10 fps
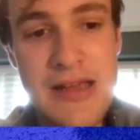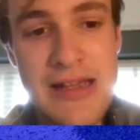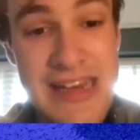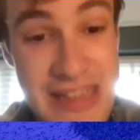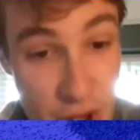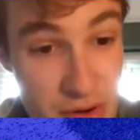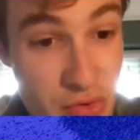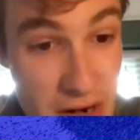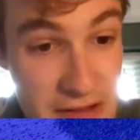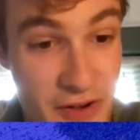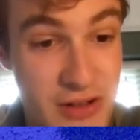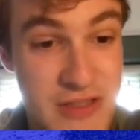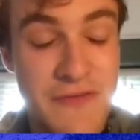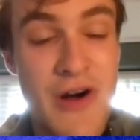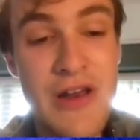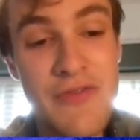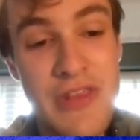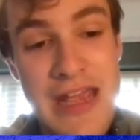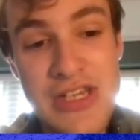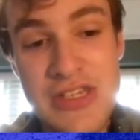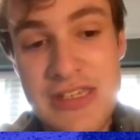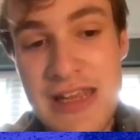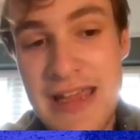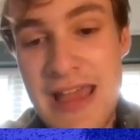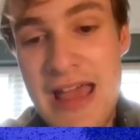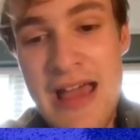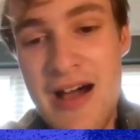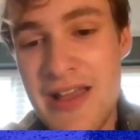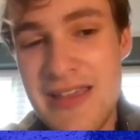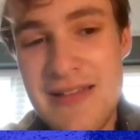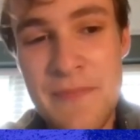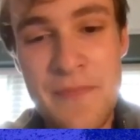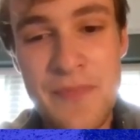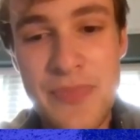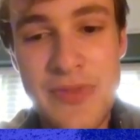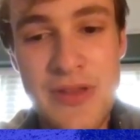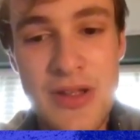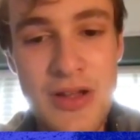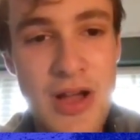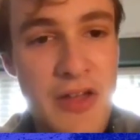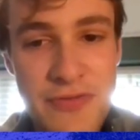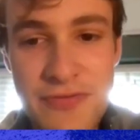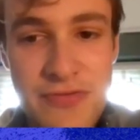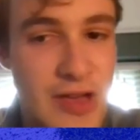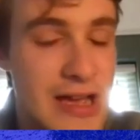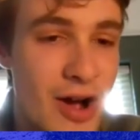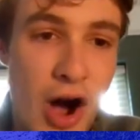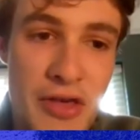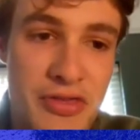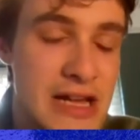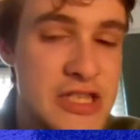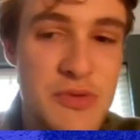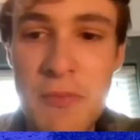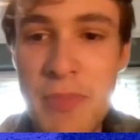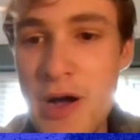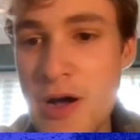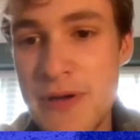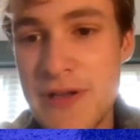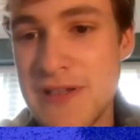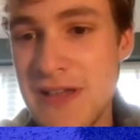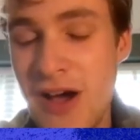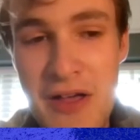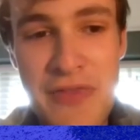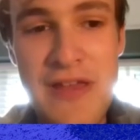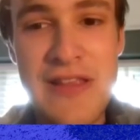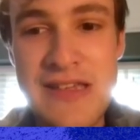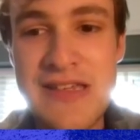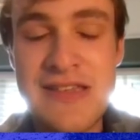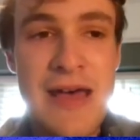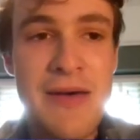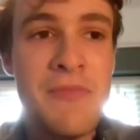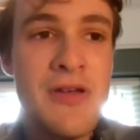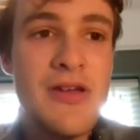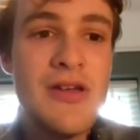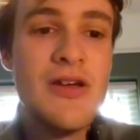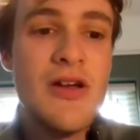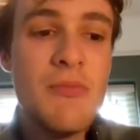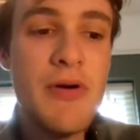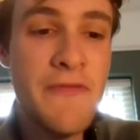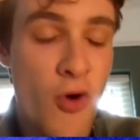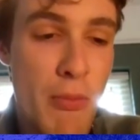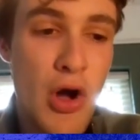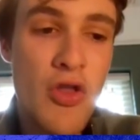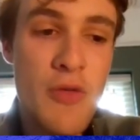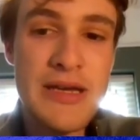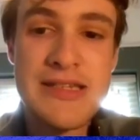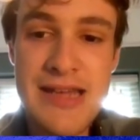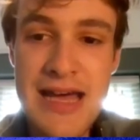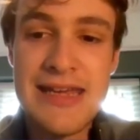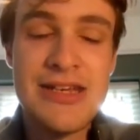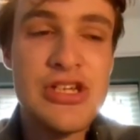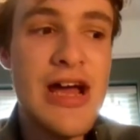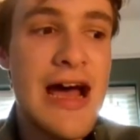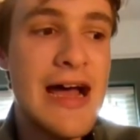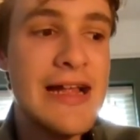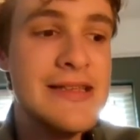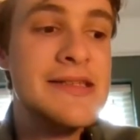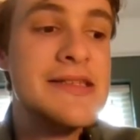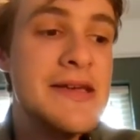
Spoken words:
again going really fast to the final of the Nations League. I think they do it on purpose. I think this is them performing on the big stage, and